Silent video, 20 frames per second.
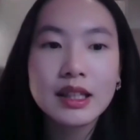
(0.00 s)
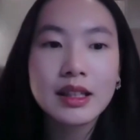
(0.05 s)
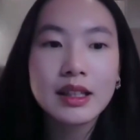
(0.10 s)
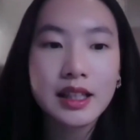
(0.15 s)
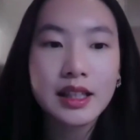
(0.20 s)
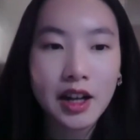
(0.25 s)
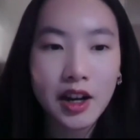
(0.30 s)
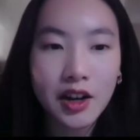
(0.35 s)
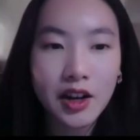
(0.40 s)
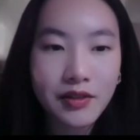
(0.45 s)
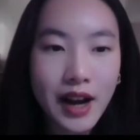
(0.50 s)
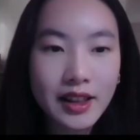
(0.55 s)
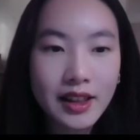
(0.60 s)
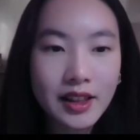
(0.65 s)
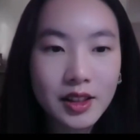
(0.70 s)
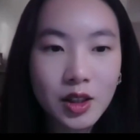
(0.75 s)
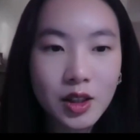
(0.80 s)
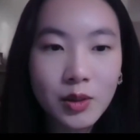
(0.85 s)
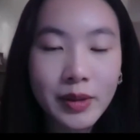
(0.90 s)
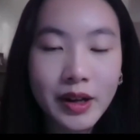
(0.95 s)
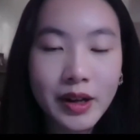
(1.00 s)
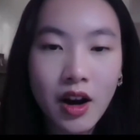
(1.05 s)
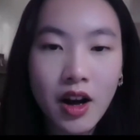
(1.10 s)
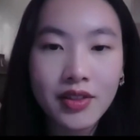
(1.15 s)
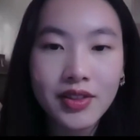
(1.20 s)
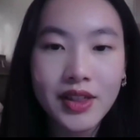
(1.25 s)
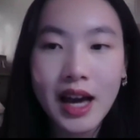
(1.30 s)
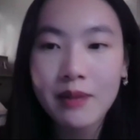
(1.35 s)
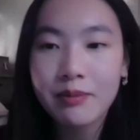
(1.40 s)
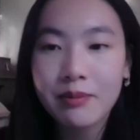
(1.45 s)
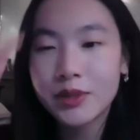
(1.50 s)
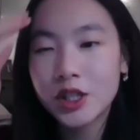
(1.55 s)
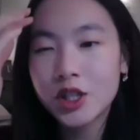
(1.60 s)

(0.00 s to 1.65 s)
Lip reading: clarify a little bit on that?